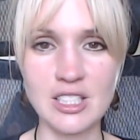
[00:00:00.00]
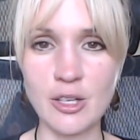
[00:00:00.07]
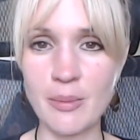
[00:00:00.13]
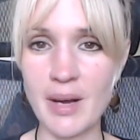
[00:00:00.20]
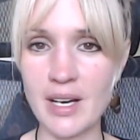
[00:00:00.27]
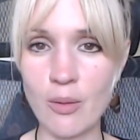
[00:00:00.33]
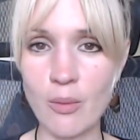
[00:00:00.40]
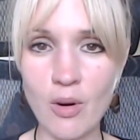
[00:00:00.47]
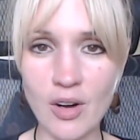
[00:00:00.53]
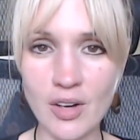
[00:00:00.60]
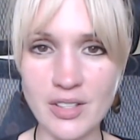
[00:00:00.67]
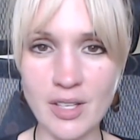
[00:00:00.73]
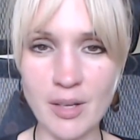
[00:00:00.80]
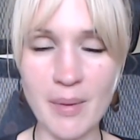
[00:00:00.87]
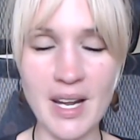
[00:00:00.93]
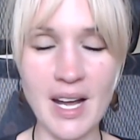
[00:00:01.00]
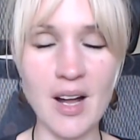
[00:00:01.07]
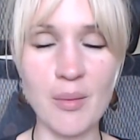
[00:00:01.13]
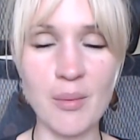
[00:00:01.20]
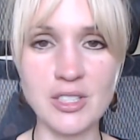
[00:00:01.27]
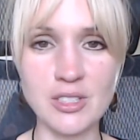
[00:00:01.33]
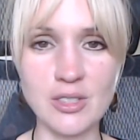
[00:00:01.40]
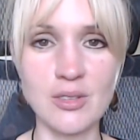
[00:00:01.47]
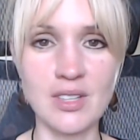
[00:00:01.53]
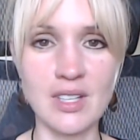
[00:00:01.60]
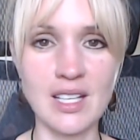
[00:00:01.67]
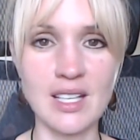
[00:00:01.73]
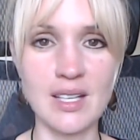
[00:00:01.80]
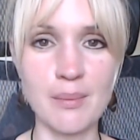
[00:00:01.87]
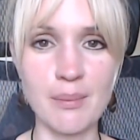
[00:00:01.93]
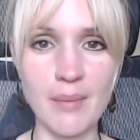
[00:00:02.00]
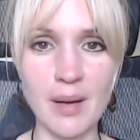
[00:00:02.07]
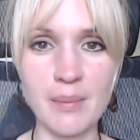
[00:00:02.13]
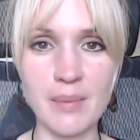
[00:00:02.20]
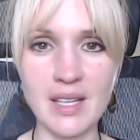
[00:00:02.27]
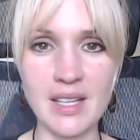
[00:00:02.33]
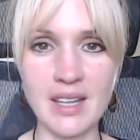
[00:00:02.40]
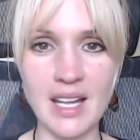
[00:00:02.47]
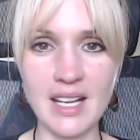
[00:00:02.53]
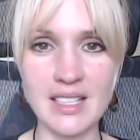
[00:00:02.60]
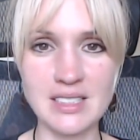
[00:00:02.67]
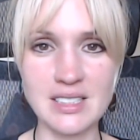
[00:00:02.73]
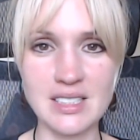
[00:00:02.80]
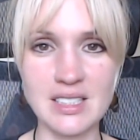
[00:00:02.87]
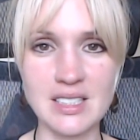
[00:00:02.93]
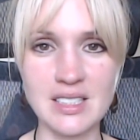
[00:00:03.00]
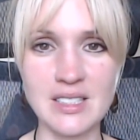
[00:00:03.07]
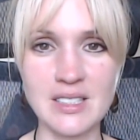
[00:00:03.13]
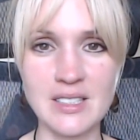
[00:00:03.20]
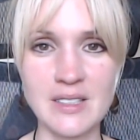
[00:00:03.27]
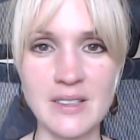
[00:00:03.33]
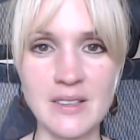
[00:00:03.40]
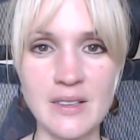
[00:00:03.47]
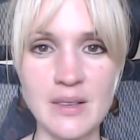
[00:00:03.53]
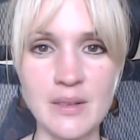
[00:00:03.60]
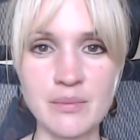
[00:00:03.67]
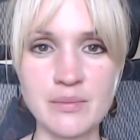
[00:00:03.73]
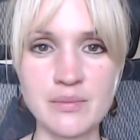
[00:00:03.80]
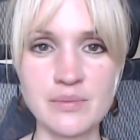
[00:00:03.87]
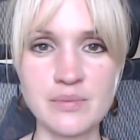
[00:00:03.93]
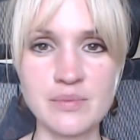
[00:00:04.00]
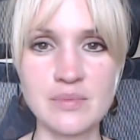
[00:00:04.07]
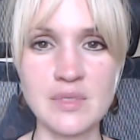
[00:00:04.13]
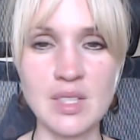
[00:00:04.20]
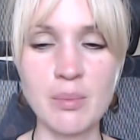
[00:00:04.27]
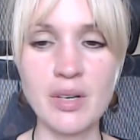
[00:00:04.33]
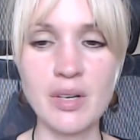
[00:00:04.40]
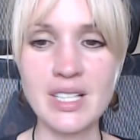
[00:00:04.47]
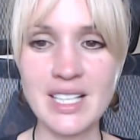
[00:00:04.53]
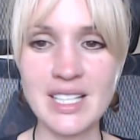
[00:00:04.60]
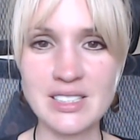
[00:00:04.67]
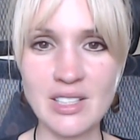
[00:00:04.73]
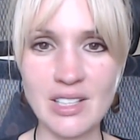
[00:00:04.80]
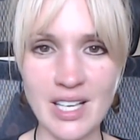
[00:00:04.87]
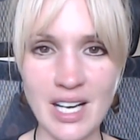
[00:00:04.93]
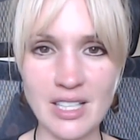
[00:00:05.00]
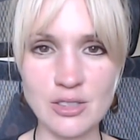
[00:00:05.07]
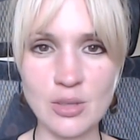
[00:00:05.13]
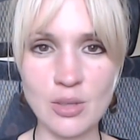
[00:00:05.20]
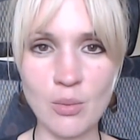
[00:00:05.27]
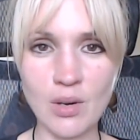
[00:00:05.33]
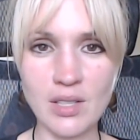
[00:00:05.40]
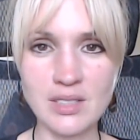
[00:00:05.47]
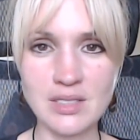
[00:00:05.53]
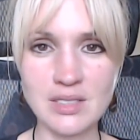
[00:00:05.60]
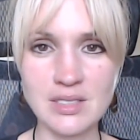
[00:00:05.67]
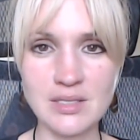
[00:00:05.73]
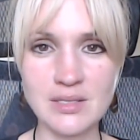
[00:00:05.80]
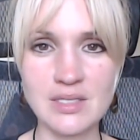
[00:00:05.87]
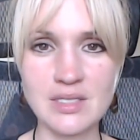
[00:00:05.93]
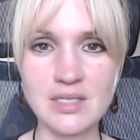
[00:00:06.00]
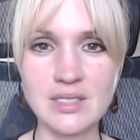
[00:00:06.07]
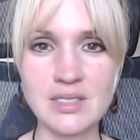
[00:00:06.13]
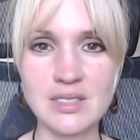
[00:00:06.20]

no matter what, no matter how much you think it might be in that. The body has got natural wants.